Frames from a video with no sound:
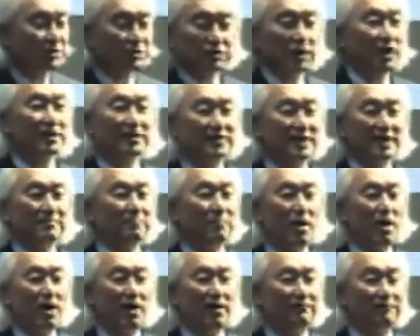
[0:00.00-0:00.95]
shut them
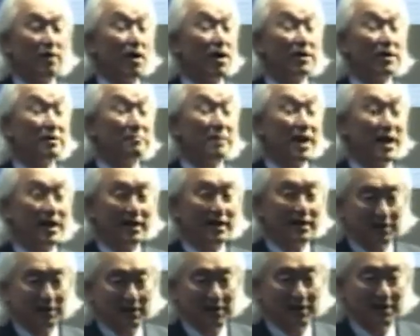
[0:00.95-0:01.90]
off
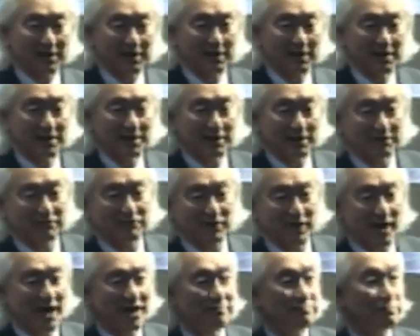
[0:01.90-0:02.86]
automatically if
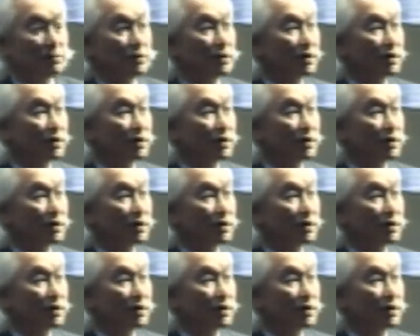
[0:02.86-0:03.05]
they have